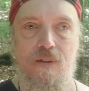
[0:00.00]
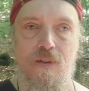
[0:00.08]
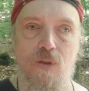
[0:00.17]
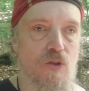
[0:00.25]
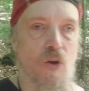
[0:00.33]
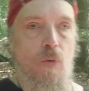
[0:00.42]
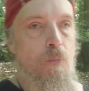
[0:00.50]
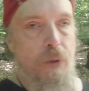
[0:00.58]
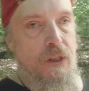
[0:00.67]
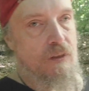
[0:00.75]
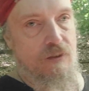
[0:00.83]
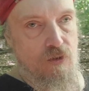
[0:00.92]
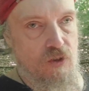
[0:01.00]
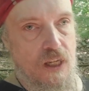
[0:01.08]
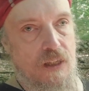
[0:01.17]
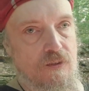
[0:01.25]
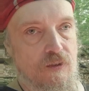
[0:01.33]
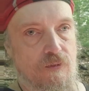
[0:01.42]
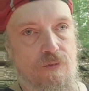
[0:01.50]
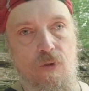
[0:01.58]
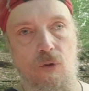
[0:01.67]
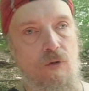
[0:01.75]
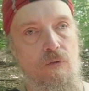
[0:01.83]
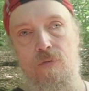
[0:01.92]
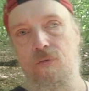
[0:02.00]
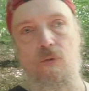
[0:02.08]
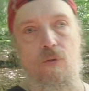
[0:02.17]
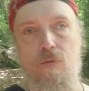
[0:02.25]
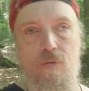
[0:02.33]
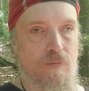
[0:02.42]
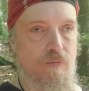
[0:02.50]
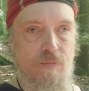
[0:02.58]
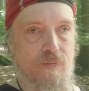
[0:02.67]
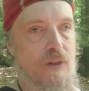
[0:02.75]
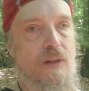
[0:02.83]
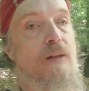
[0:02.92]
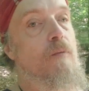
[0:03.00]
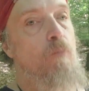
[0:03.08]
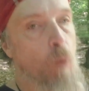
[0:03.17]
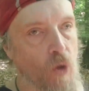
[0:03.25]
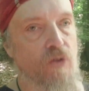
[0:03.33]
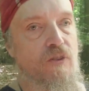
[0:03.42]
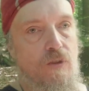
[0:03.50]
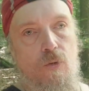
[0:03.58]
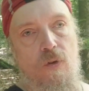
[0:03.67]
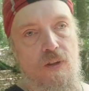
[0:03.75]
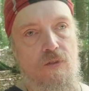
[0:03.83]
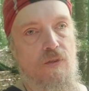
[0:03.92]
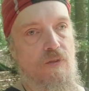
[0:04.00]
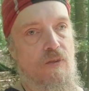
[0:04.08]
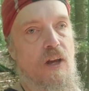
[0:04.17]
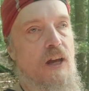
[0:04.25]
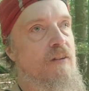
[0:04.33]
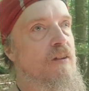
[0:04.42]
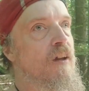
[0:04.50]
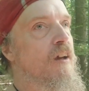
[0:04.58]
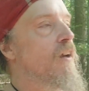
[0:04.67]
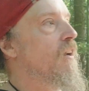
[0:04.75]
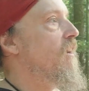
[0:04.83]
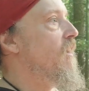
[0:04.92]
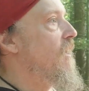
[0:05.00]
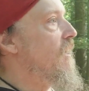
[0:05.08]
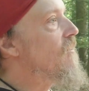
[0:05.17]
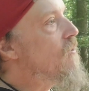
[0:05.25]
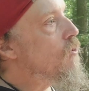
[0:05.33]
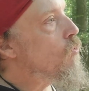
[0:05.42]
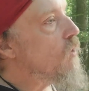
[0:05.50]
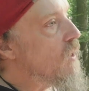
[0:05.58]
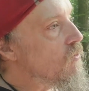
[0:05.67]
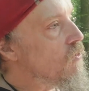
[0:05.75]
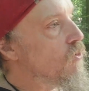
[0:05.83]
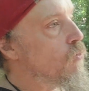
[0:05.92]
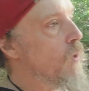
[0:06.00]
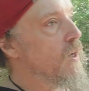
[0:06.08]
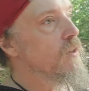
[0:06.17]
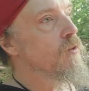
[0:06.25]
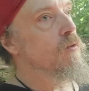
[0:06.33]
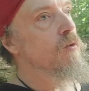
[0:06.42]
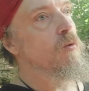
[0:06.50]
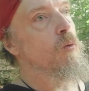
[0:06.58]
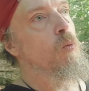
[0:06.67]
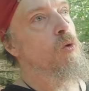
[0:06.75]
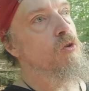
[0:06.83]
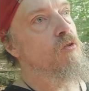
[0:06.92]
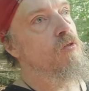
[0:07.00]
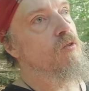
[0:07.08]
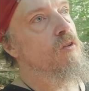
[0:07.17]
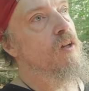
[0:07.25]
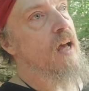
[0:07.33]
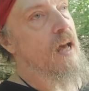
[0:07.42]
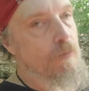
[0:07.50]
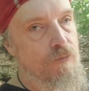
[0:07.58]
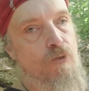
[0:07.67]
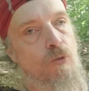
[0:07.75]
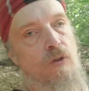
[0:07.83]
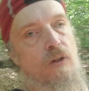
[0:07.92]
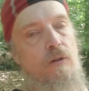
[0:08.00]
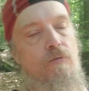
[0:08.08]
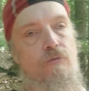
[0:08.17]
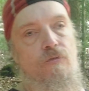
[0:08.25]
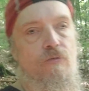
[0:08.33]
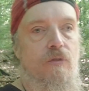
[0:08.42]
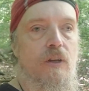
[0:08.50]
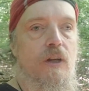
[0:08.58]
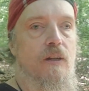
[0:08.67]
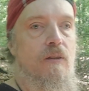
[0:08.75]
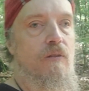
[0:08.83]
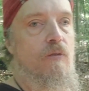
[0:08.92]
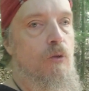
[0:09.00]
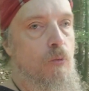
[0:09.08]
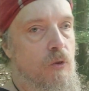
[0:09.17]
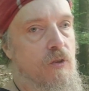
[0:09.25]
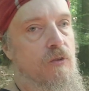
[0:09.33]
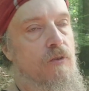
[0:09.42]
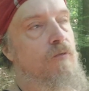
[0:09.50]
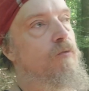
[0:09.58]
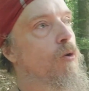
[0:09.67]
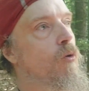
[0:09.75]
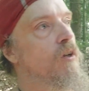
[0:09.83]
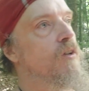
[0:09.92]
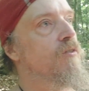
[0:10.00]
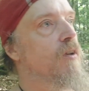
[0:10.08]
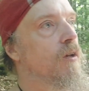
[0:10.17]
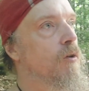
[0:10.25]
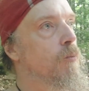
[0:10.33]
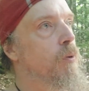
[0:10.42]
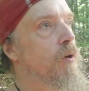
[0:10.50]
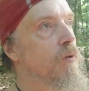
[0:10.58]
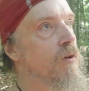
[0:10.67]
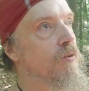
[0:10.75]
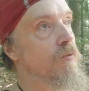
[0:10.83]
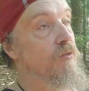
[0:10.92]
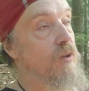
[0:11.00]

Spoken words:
You don't build a shelter for in most situations, and in situations where you would have to live in the woods for extended periods of